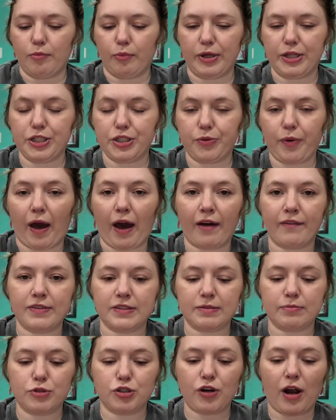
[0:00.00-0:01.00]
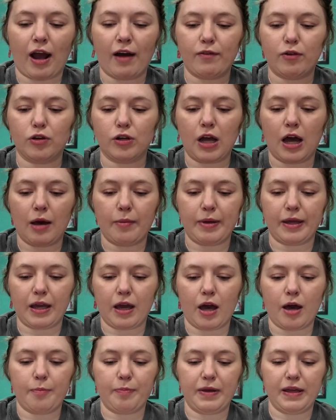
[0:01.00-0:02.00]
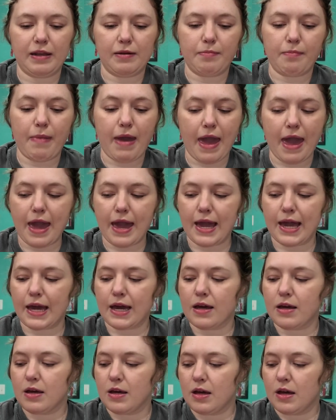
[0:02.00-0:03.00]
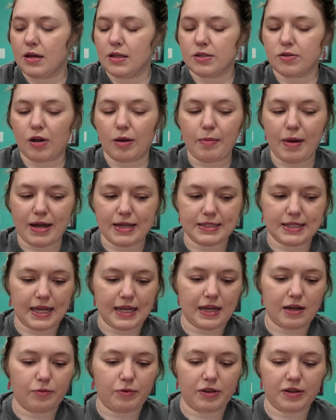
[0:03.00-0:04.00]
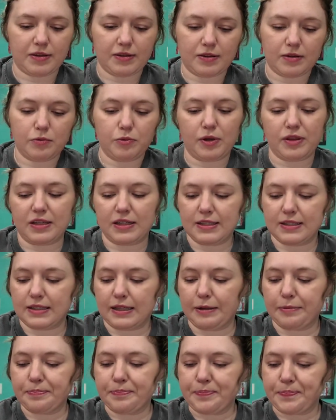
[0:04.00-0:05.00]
We do have some travel coming up in May, so I might take it with us then.